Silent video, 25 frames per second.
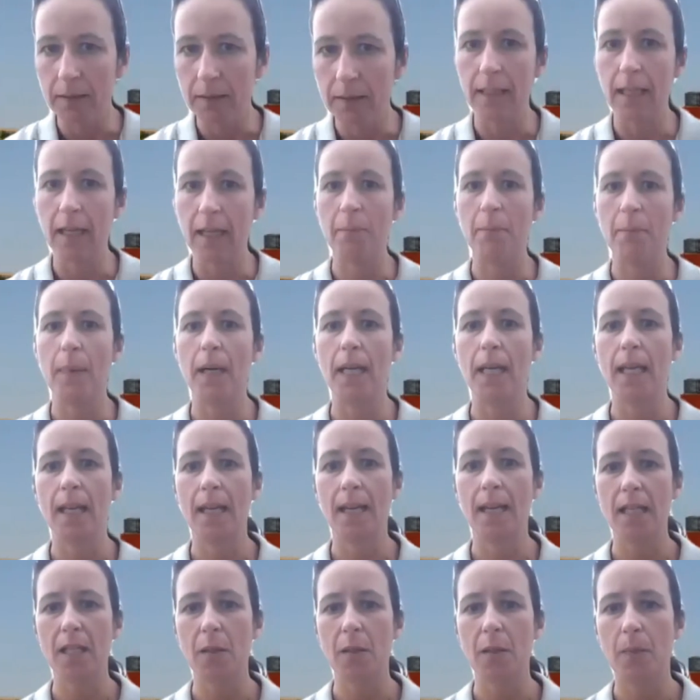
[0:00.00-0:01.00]
done by
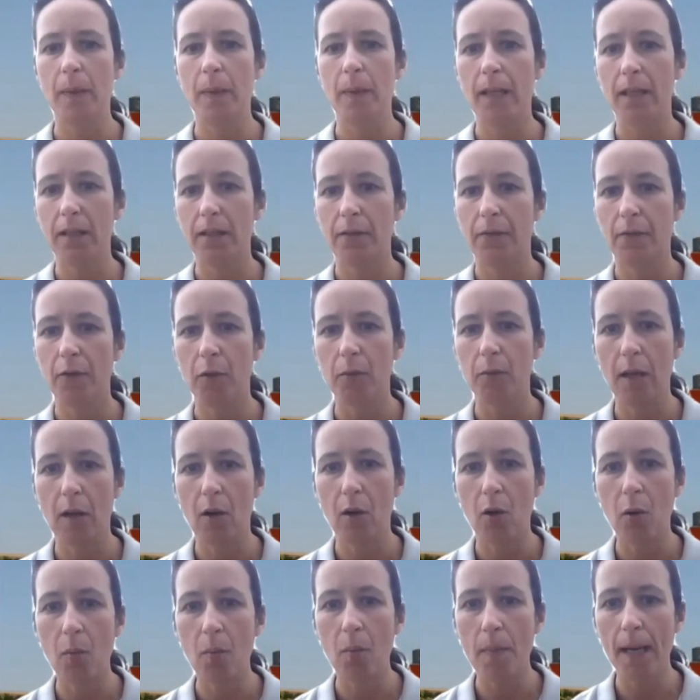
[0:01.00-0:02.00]
an expert from the
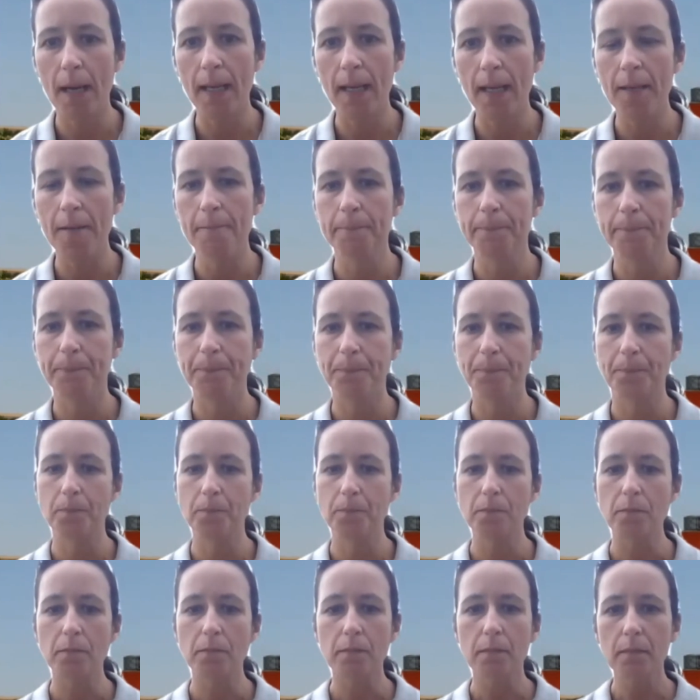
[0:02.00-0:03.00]
combine.
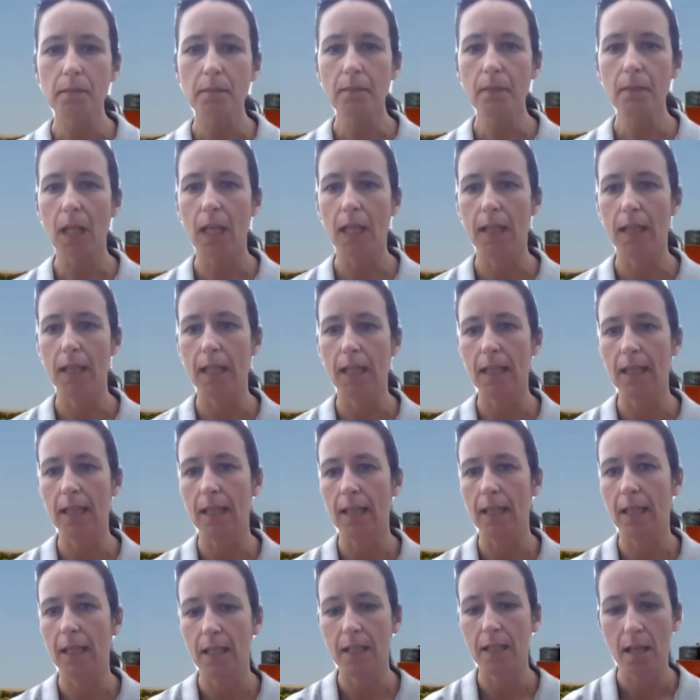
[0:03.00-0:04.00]
In that
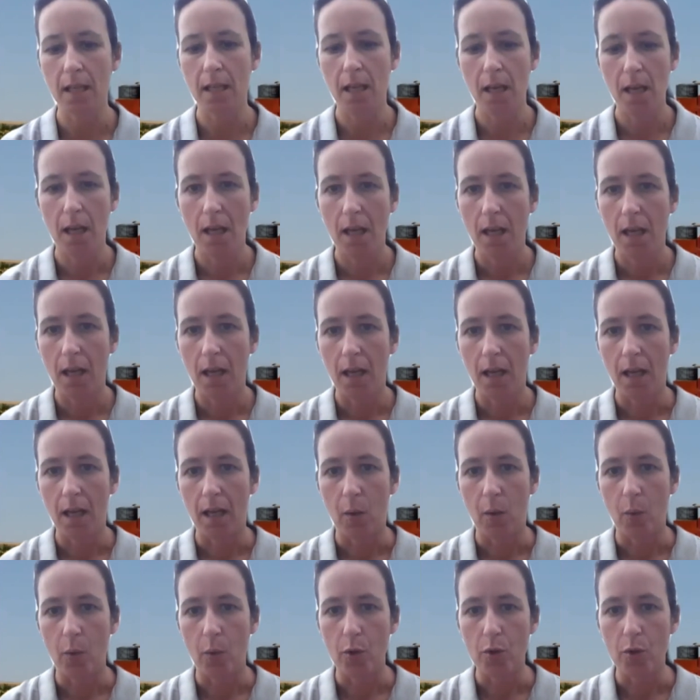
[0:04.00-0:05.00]
case,
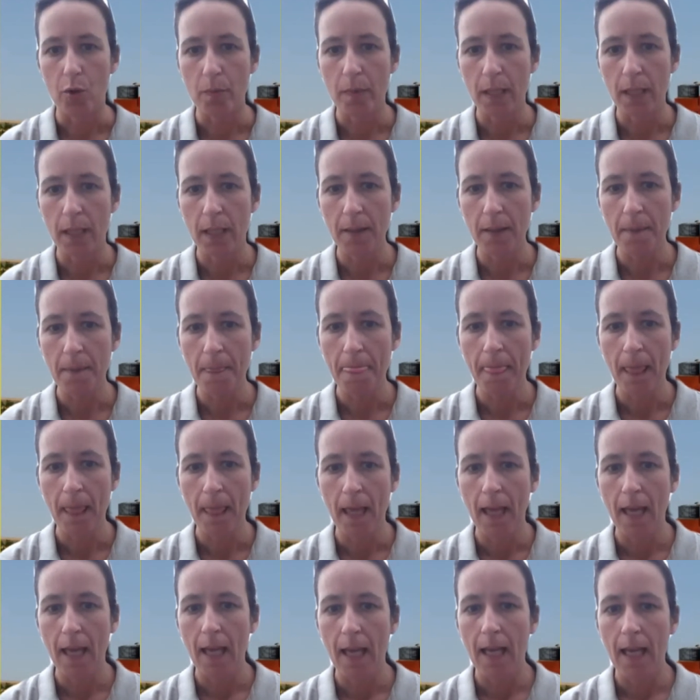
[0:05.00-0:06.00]
was me.
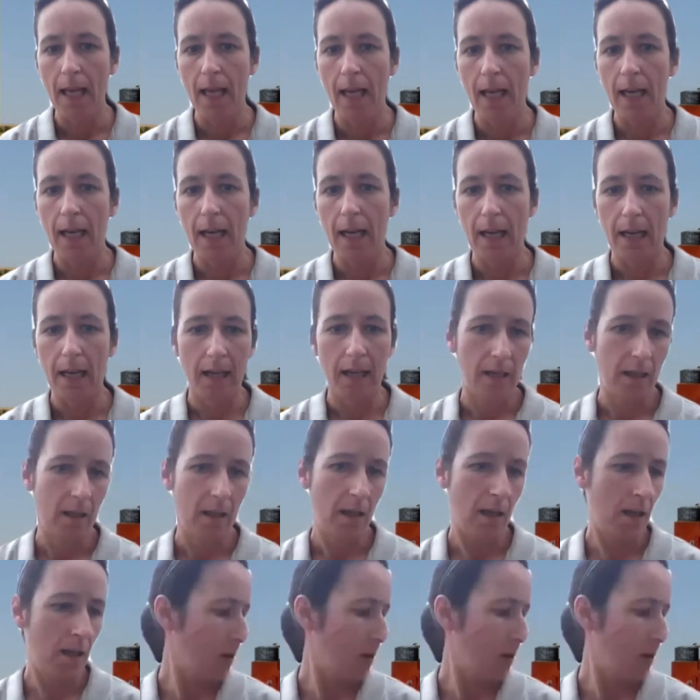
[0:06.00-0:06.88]
And